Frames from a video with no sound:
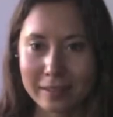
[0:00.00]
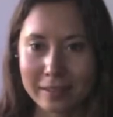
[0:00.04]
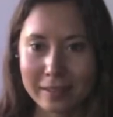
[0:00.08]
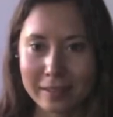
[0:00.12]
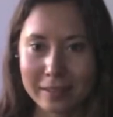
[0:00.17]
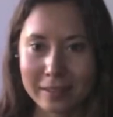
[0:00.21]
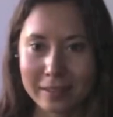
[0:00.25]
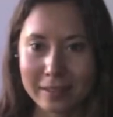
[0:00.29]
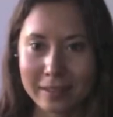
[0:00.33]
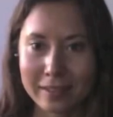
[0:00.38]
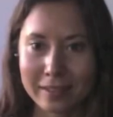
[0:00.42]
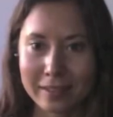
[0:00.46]

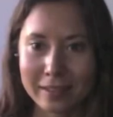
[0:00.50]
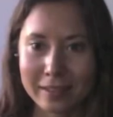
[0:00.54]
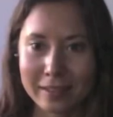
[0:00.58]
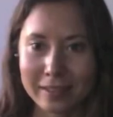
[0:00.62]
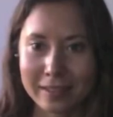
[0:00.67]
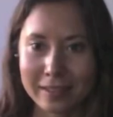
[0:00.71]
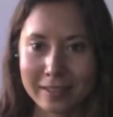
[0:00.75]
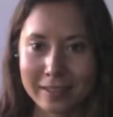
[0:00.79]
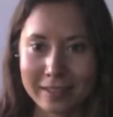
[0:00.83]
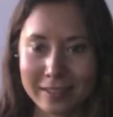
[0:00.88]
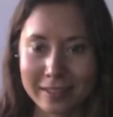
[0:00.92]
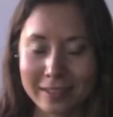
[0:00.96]

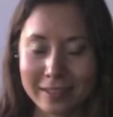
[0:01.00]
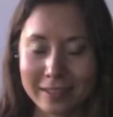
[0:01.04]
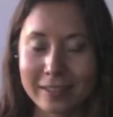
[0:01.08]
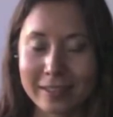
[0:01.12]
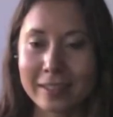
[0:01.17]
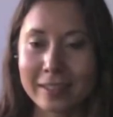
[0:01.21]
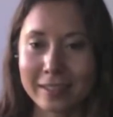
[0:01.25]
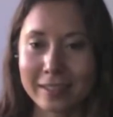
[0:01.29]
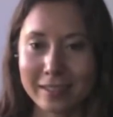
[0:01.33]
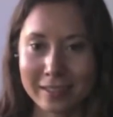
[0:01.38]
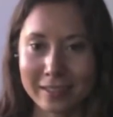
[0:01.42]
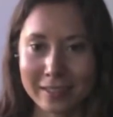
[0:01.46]

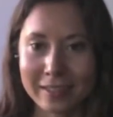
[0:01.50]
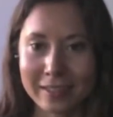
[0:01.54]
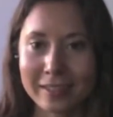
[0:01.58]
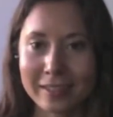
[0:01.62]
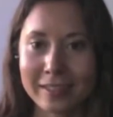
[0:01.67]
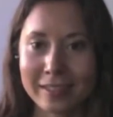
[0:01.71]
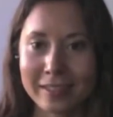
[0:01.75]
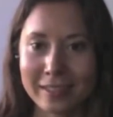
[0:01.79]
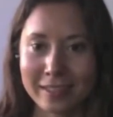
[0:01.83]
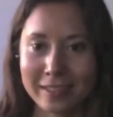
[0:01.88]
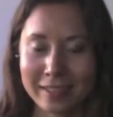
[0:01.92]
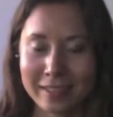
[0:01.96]

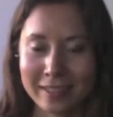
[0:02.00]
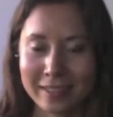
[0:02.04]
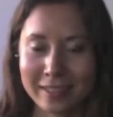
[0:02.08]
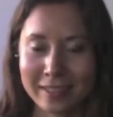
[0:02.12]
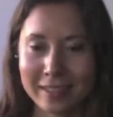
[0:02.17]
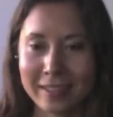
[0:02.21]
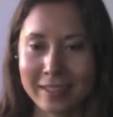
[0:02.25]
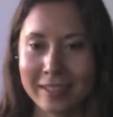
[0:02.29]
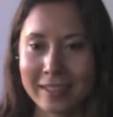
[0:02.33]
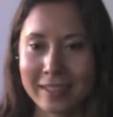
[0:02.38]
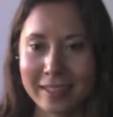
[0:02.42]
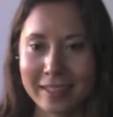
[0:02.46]

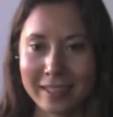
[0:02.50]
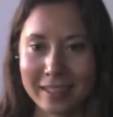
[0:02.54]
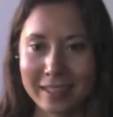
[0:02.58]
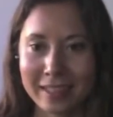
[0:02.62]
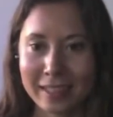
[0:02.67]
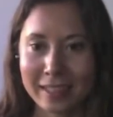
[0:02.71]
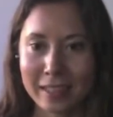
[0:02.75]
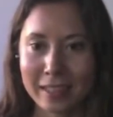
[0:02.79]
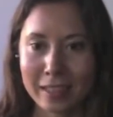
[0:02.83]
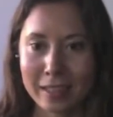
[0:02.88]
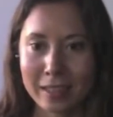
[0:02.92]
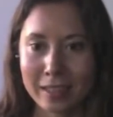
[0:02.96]

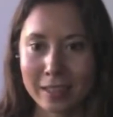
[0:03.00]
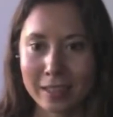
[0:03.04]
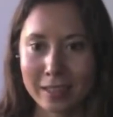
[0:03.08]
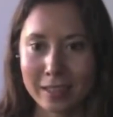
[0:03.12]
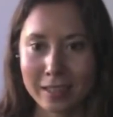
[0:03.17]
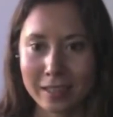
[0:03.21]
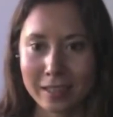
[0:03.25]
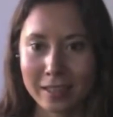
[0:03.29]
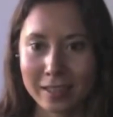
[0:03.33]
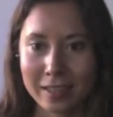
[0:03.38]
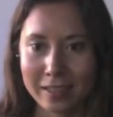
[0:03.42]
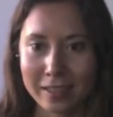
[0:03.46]

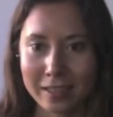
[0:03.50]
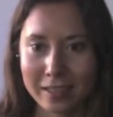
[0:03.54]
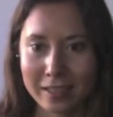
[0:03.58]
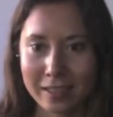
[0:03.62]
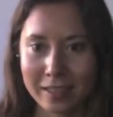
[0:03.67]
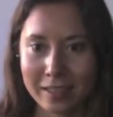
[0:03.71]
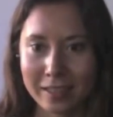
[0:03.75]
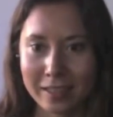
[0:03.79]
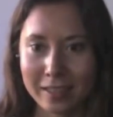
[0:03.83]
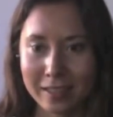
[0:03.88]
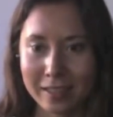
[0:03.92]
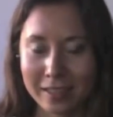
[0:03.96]
This person isn't speaking.